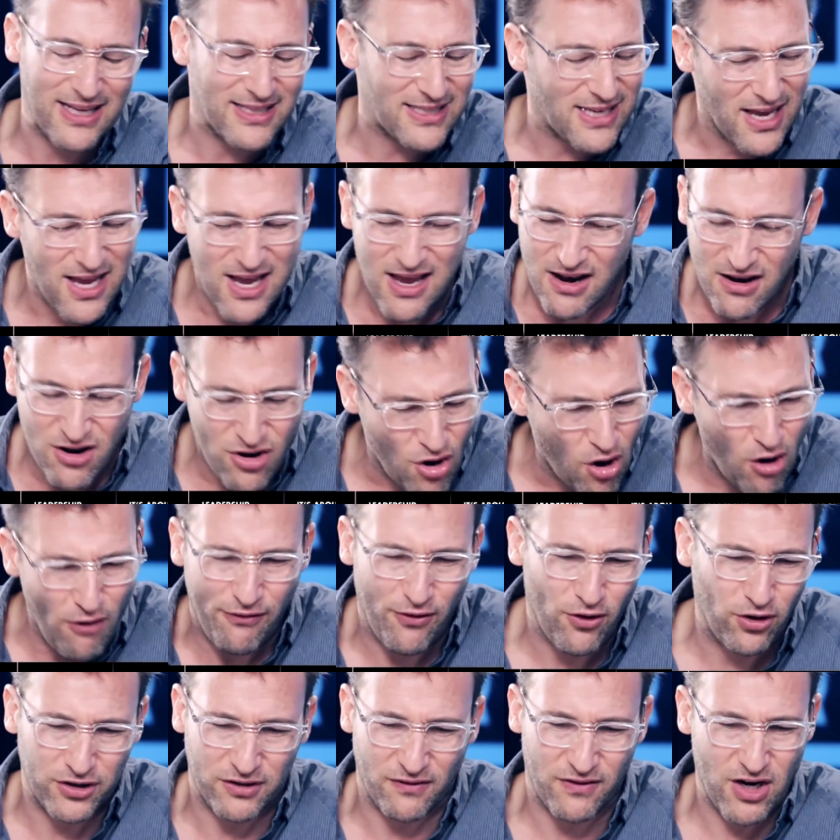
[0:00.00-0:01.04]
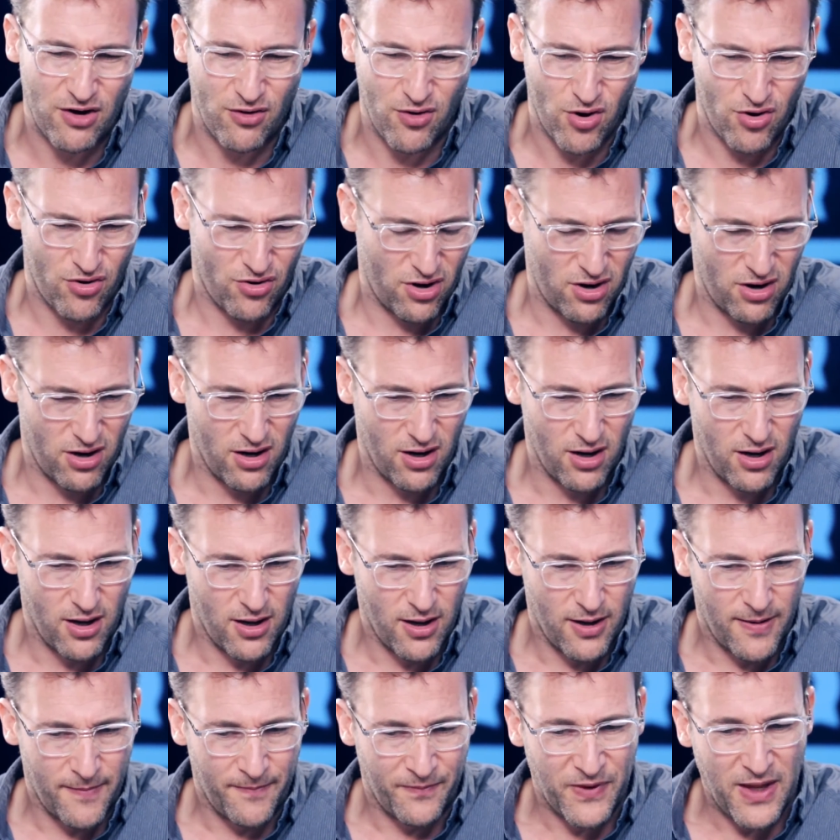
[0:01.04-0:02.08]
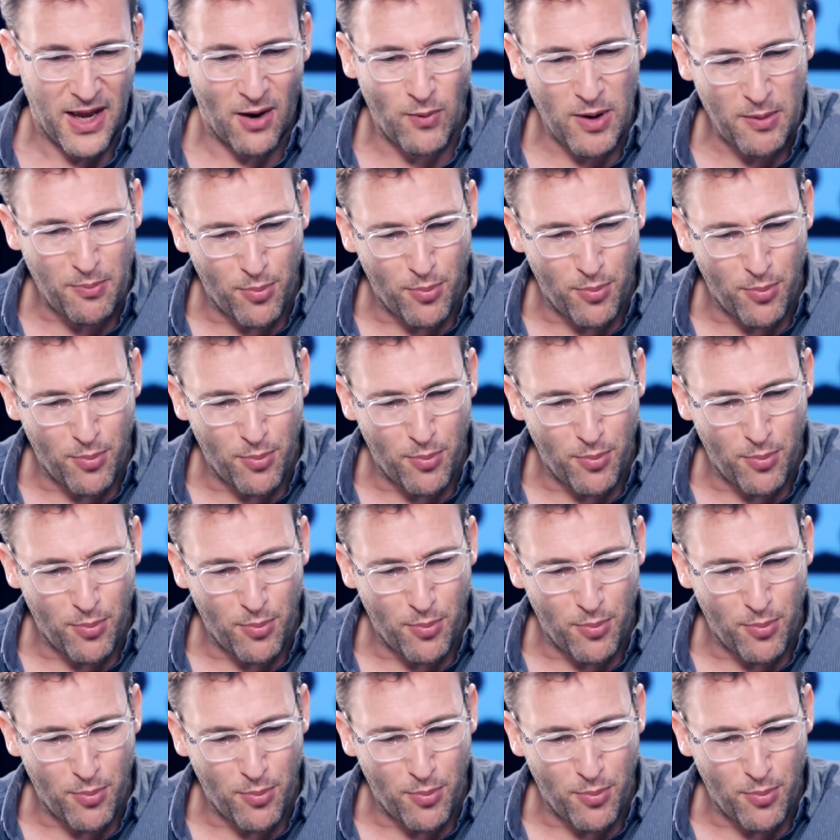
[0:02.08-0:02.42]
It's no fault of their own. And we